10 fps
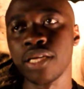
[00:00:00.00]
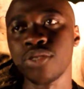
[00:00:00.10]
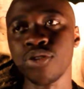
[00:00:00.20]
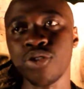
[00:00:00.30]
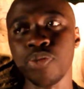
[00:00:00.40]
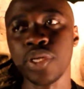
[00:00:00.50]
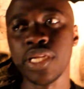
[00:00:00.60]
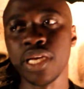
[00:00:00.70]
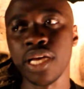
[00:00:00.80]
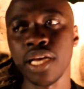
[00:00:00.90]
Social
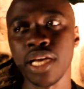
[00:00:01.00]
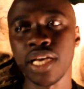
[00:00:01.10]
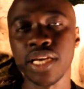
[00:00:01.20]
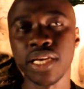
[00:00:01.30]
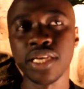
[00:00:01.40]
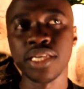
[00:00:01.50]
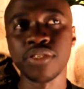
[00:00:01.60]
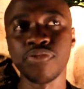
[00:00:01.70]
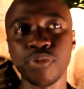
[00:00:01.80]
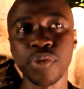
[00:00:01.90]
media
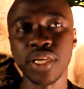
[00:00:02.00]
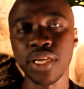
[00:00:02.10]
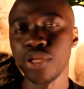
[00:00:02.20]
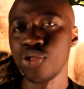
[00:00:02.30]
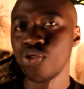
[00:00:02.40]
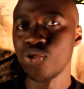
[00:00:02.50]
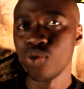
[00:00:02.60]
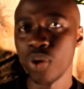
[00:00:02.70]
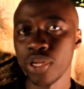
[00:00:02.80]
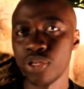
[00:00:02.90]
is for me a
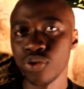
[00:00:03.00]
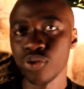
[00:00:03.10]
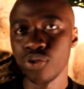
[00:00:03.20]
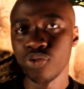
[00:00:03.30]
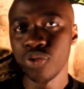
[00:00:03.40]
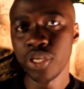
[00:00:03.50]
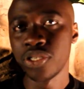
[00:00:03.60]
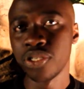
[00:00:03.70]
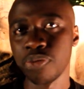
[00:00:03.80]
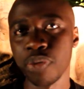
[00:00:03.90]
new way to
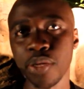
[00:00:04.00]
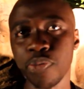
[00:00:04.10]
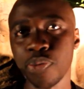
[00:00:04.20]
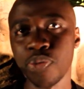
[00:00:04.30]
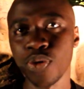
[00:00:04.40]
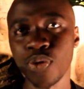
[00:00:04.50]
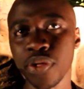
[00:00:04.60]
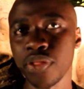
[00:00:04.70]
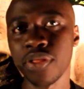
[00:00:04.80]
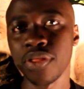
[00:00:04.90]
reach many people
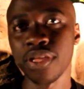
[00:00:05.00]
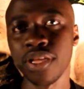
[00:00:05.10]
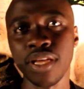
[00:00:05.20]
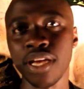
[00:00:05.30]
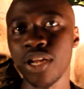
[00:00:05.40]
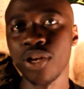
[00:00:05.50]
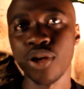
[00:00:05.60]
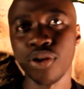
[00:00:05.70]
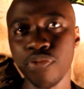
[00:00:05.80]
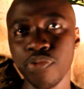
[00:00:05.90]
with a
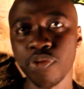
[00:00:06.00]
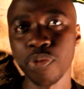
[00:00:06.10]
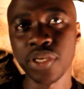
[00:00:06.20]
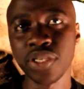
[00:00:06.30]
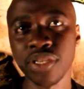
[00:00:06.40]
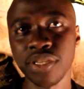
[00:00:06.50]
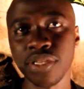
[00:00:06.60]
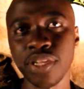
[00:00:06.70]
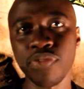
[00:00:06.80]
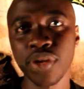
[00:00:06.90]
lot of information,
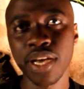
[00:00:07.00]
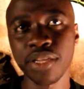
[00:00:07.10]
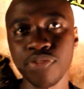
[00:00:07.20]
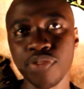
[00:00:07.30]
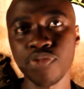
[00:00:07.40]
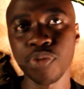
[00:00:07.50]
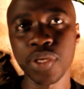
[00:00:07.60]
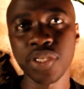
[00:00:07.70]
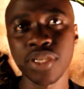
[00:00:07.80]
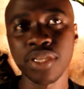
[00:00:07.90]
different kinds of
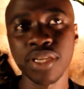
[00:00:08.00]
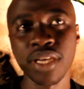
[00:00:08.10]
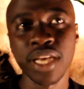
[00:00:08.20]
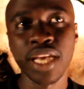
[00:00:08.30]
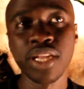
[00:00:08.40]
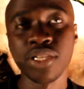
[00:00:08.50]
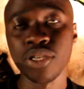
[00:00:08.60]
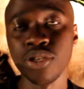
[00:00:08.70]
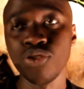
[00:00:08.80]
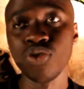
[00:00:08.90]
information. And it's
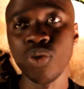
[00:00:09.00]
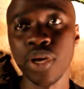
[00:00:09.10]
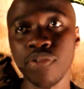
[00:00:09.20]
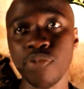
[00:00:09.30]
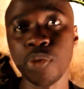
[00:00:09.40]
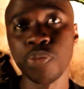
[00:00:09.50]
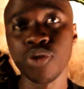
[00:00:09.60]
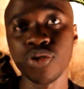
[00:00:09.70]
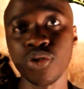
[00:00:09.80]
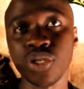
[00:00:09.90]
a new way for people
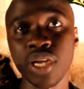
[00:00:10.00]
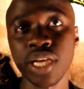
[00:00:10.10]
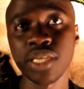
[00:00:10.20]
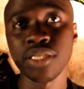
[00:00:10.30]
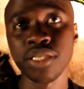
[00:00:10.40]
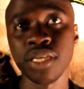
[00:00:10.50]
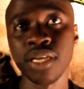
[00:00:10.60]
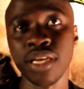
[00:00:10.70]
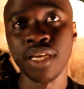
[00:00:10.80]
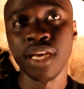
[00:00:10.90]
to socialize.
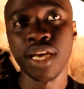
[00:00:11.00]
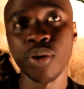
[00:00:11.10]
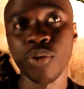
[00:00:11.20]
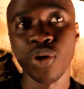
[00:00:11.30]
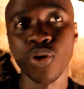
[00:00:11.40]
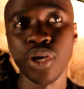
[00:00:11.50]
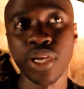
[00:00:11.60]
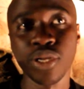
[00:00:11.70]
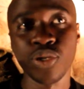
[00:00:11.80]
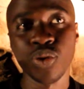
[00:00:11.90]

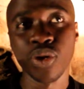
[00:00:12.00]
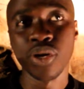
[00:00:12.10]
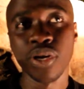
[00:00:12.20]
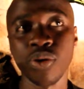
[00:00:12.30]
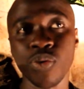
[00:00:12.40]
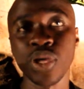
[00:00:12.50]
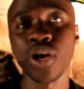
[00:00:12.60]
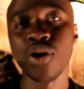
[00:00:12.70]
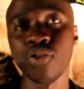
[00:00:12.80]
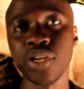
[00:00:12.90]
We
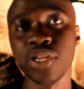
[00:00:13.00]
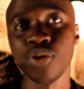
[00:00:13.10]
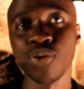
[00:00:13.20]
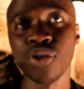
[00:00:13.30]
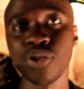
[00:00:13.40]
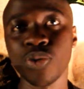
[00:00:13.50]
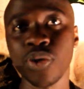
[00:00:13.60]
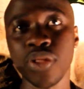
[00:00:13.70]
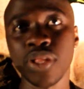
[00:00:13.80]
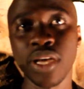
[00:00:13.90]
are already in a world
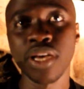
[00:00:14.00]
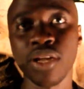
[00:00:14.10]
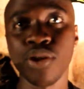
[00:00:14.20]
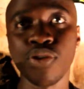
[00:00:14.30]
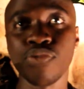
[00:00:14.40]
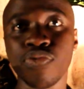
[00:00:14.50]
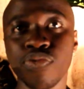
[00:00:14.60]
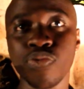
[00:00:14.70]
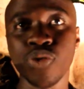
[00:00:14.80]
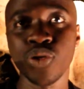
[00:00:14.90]
with a lot of
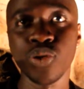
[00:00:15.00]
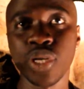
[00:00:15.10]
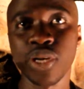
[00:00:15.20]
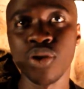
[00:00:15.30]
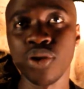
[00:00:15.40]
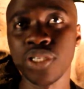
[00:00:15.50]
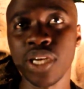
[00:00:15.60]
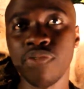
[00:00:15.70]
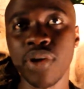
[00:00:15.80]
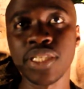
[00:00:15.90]
new technology
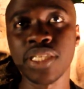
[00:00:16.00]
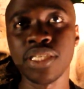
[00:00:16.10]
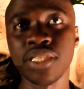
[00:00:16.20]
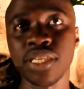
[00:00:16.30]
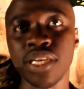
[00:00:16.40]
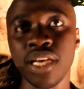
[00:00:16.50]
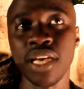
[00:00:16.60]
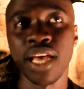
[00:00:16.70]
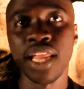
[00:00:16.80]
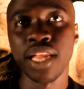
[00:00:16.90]
advances,
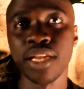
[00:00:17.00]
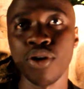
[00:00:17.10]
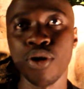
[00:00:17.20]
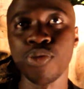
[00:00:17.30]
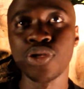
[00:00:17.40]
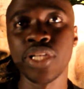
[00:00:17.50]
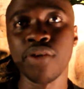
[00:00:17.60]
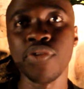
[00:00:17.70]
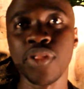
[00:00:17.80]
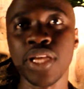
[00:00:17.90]
and almost
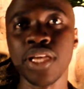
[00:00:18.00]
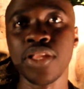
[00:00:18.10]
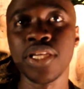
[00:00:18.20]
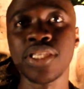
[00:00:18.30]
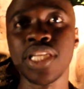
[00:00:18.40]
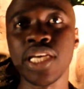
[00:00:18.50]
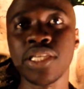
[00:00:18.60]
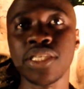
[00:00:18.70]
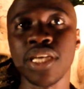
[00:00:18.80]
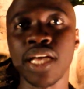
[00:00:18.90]
everything these
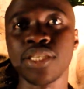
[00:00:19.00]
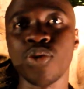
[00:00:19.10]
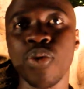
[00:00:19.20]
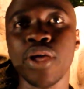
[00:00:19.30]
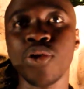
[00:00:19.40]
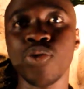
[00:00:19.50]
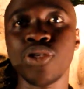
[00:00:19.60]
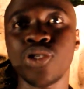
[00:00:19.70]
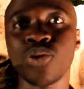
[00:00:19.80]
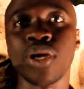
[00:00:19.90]
days has a way in
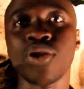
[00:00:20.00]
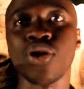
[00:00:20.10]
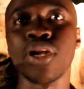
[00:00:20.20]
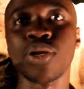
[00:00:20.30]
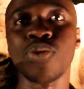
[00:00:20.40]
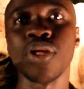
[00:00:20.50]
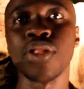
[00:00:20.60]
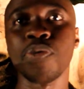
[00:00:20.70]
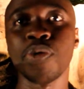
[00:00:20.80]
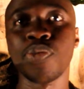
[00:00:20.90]
which you can connect with
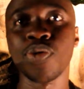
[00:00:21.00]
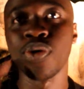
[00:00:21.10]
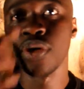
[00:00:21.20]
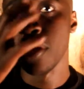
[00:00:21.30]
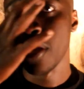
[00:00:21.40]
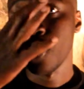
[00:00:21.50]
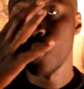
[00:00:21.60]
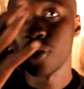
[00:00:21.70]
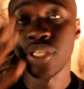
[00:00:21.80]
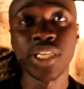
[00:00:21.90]
other people.
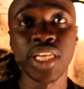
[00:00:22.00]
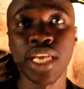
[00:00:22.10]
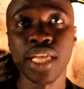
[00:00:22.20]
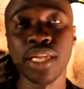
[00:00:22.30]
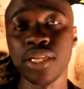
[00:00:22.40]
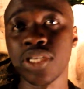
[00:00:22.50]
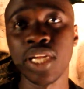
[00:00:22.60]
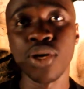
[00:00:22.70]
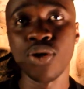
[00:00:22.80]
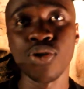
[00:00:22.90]
You're sitting in
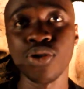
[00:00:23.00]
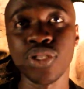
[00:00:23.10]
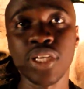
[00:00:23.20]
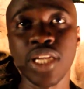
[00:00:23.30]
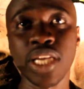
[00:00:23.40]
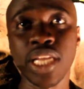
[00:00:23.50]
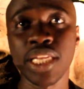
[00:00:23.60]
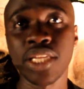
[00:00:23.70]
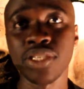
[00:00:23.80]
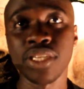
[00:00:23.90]
Senegal, you're sitting in
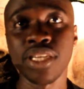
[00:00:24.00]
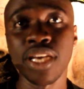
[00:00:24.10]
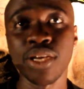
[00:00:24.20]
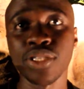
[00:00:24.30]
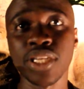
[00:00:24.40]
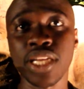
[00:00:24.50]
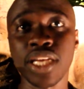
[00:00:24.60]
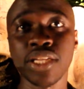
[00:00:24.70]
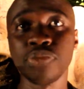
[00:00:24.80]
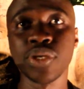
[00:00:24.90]
Tanzania, you're sitting
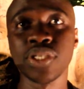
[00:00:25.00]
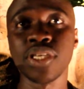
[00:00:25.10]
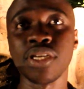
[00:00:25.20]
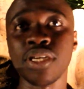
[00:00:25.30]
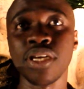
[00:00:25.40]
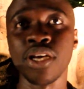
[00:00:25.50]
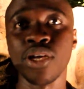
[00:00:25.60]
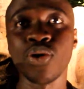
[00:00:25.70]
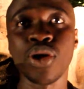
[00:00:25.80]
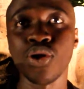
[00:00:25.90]
in Brazil,
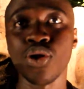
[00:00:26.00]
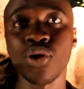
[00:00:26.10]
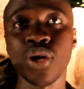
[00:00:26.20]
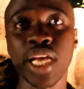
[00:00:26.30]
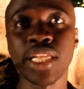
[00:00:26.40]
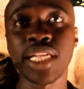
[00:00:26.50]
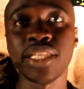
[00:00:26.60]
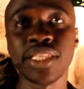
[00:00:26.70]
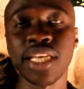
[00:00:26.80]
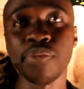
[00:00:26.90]
you can all connect at
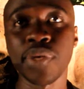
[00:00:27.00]
the same